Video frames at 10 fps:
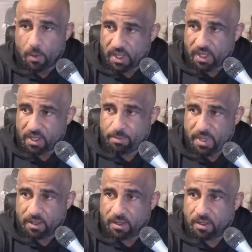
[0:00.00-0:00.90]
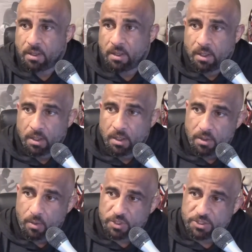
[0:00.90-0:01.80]
I want to get big.
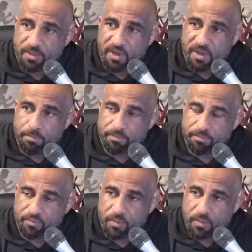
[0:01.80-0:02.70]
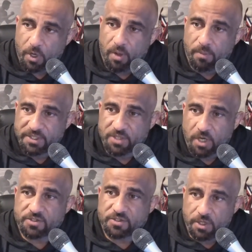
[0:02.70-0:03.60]
What should my, you know, I'm going to
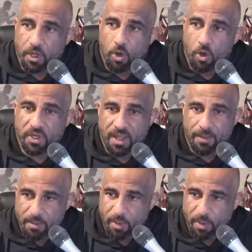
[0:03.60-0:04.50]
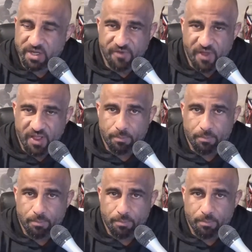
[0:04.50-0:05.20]
start slow and let my body develop.